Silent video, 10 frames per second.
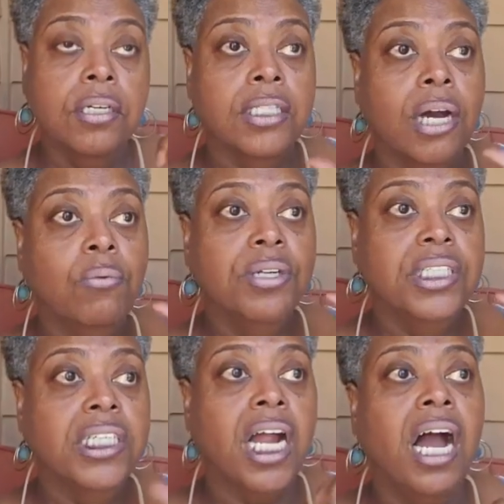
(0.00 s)
And I want to
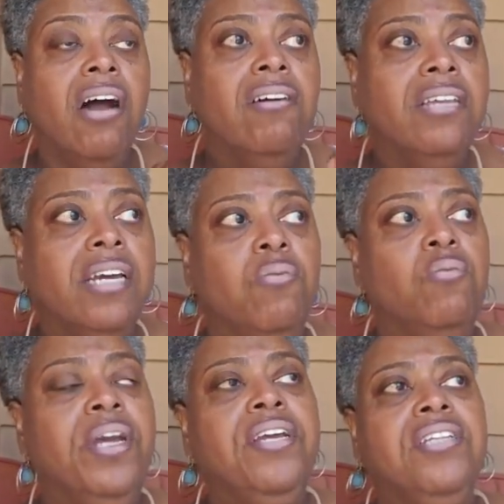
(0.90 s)
get all that
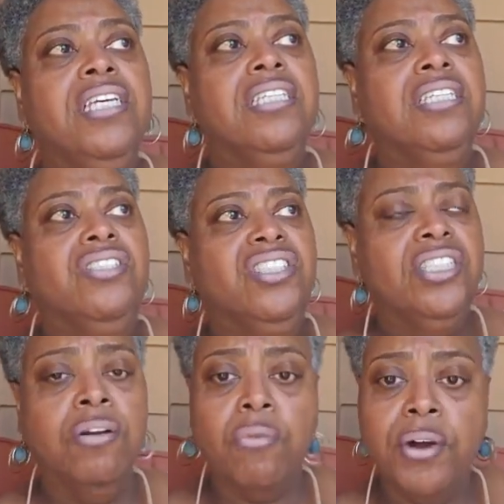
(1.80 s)
weight that this
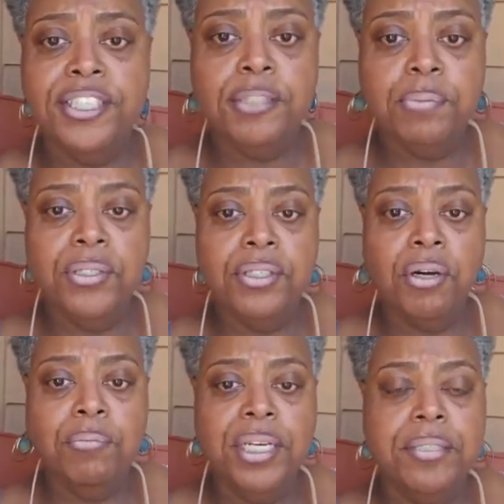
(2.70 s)
steroid is putting
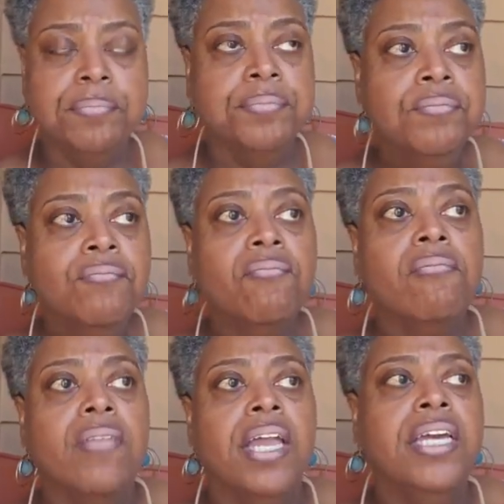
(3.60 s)
on me.
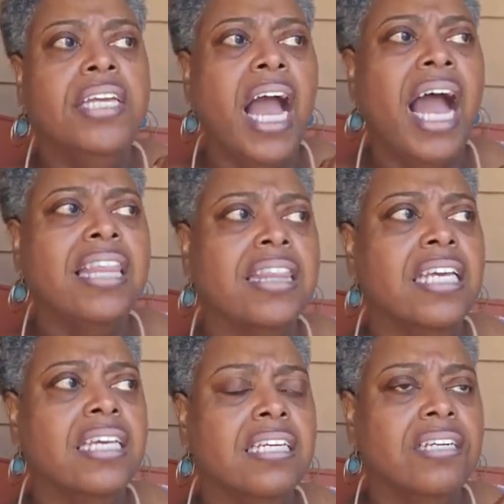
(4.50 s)
And I
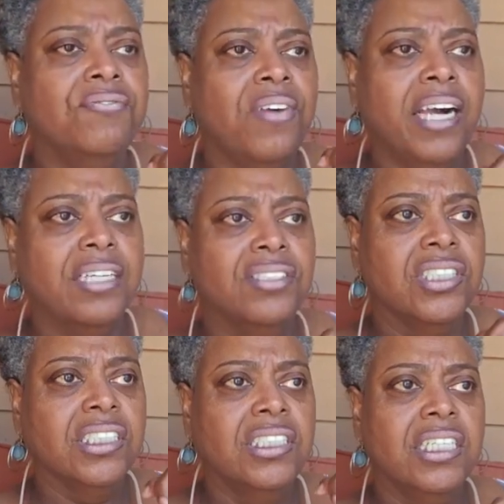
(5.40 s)
think if I can
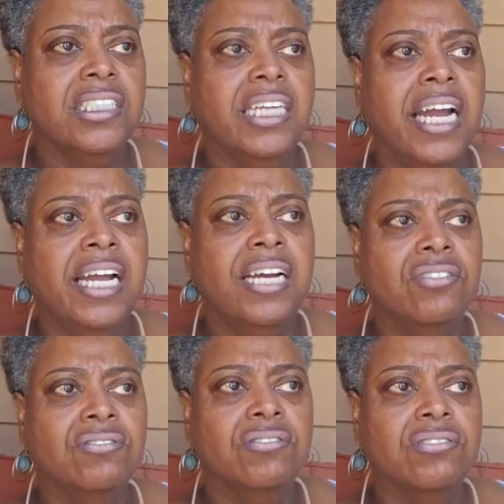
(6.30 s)
just get
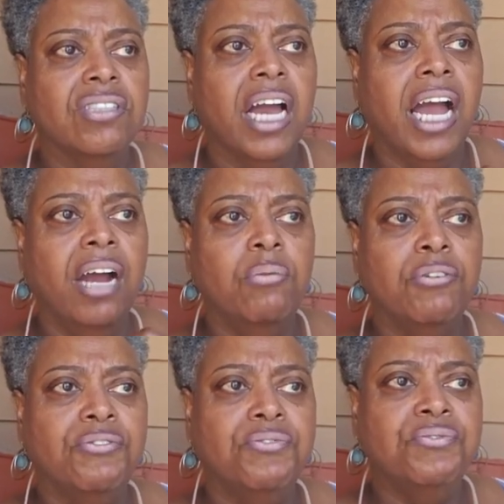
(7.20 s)
down, I
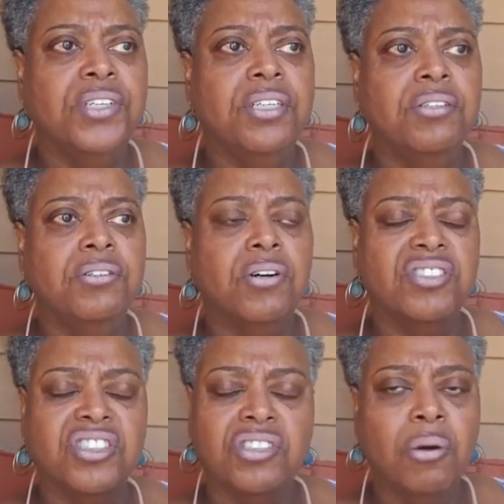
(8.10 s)
will feel
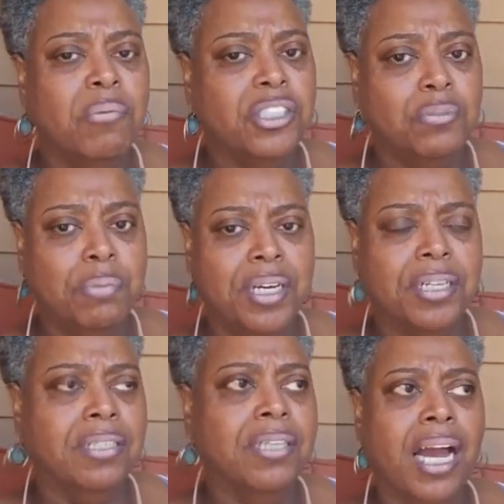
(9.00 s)
so much
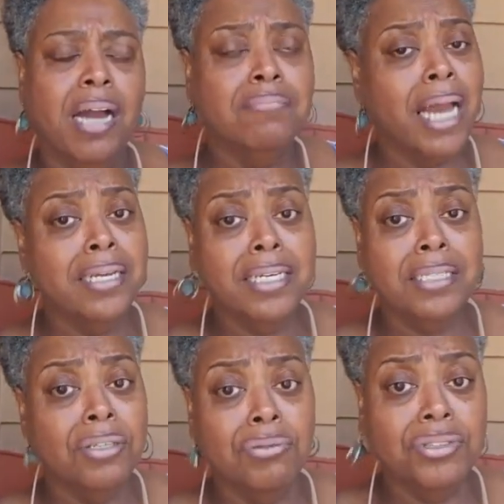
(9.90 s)
better. Now, I'm not
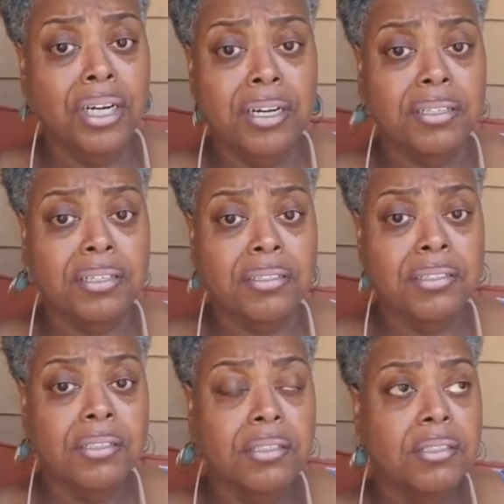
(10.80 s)
getting no younger.
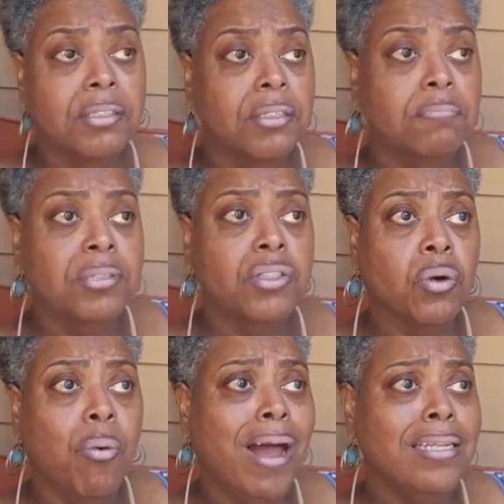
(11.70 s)
But the
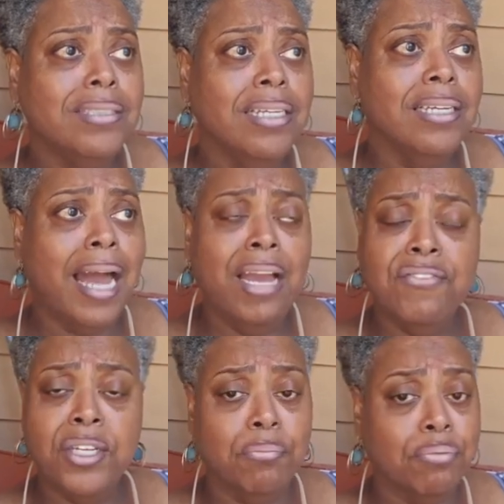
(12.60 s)
quality of
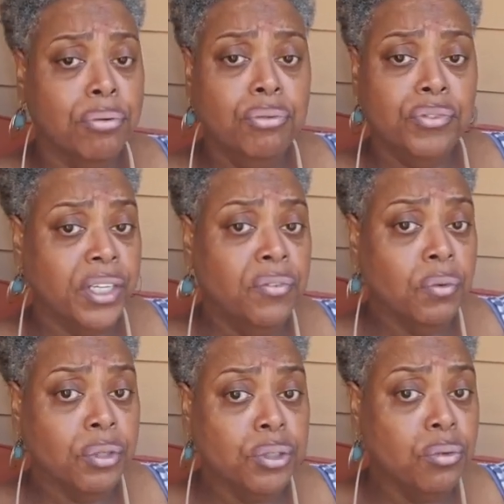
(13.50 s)
life can improve
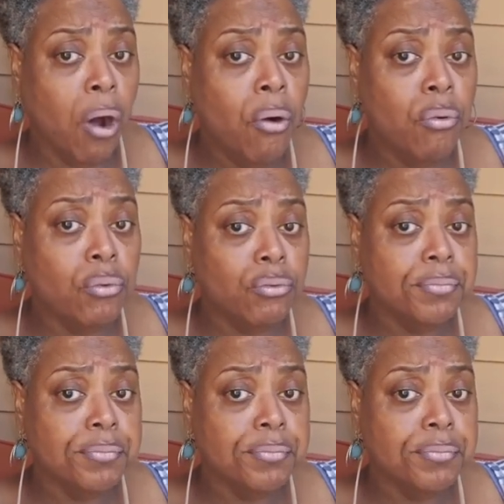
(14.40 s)
even when you're old.